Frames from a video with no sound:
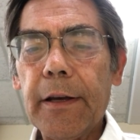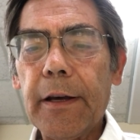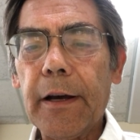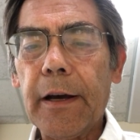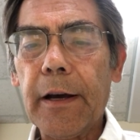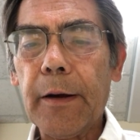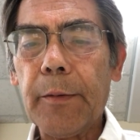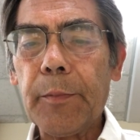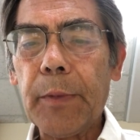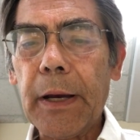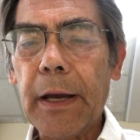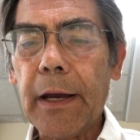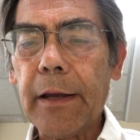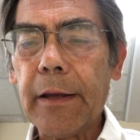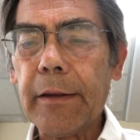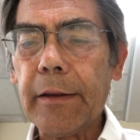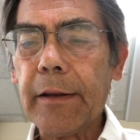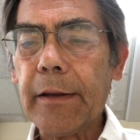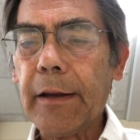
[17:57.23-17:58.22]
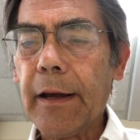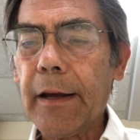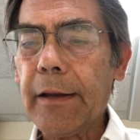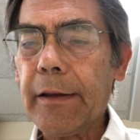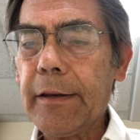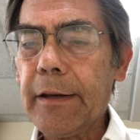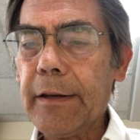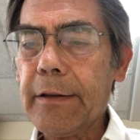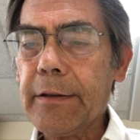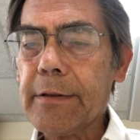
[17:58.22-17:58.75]
uh, back in the
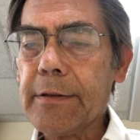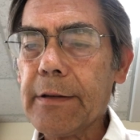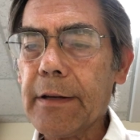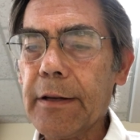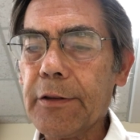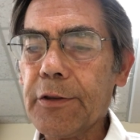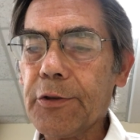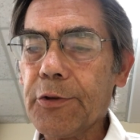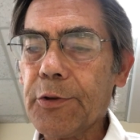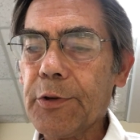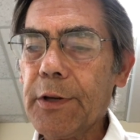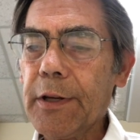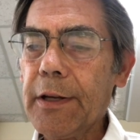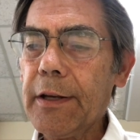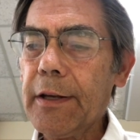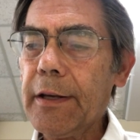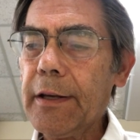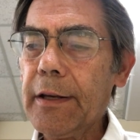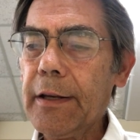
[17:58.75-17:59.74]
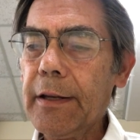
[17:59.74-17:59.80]
19th century,